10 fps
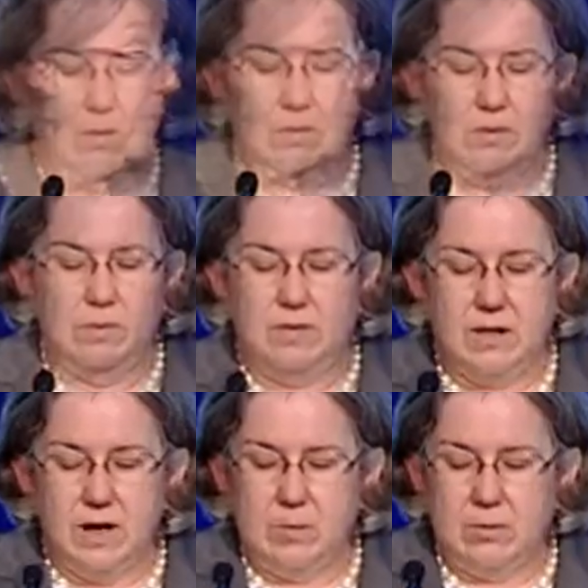
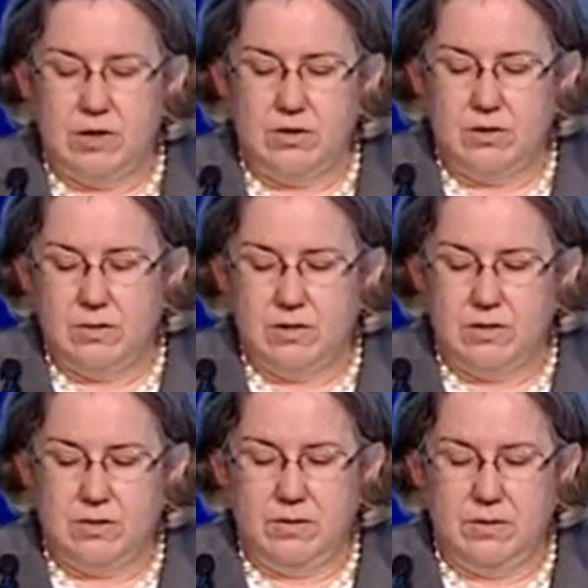Reducing operational
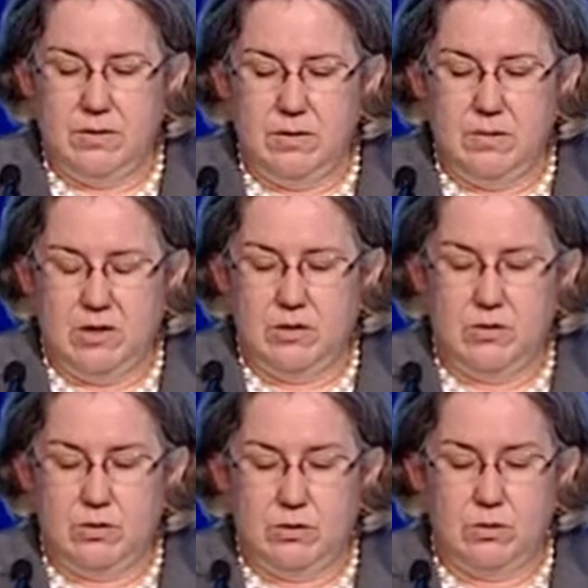risk associated
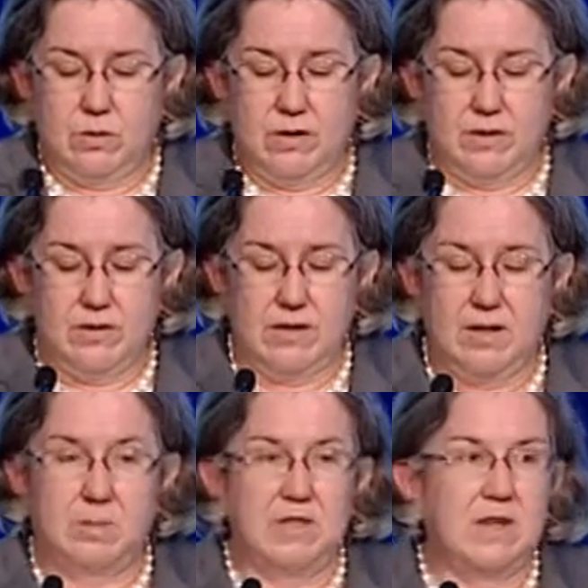with shortened
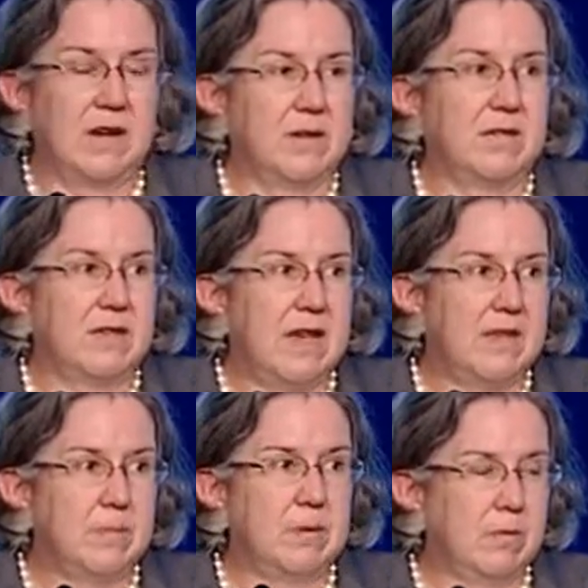settlement cycles
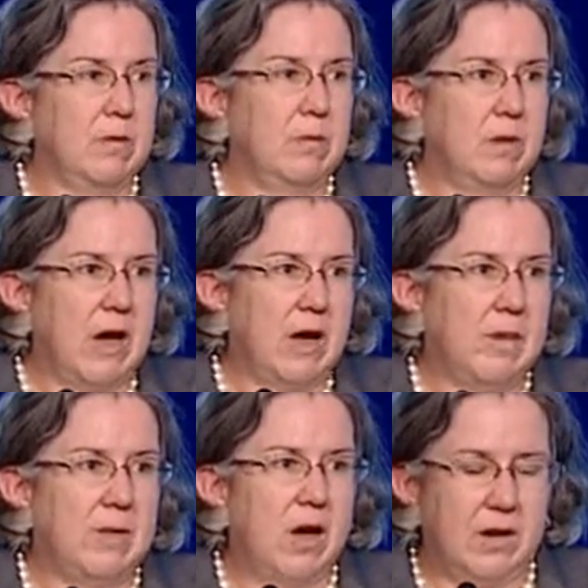has been
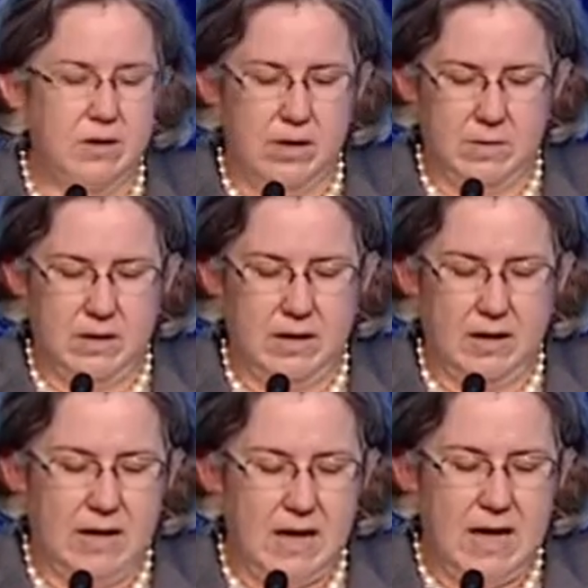um,
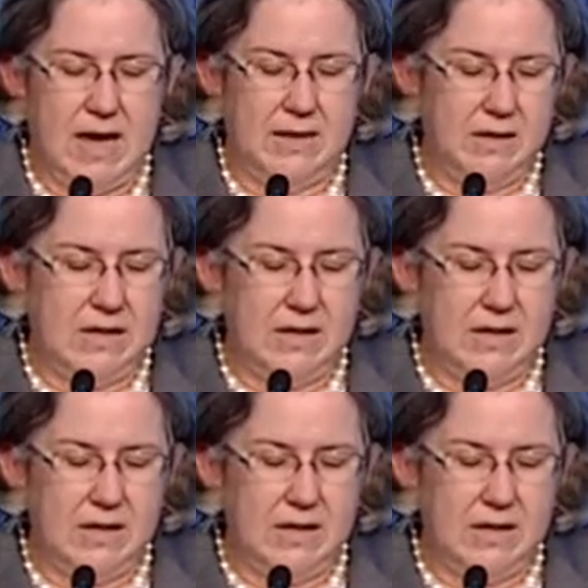ongoing, and the